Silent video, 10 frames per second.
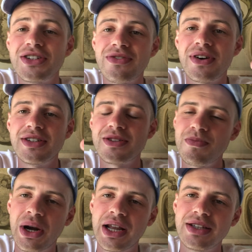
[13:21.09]
to find some
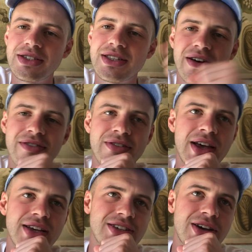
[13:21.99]
brilliant stuff.
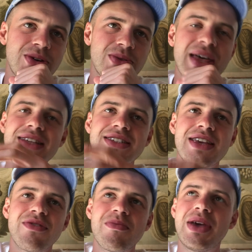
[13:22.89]
So that's
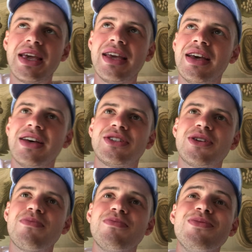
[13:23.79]
given me
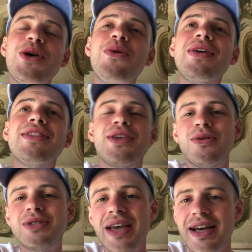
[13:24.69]
some new
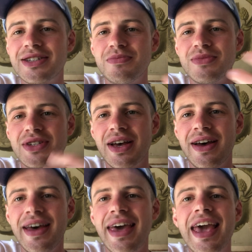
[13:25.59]
enthusiasm
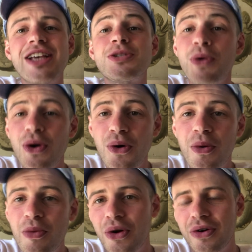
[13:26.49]
to explore
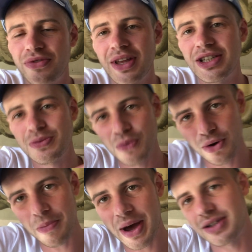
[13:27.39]
more of these
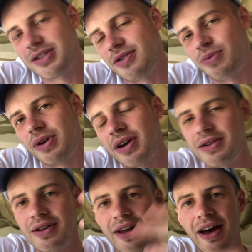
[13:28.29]
smaller patches of woodland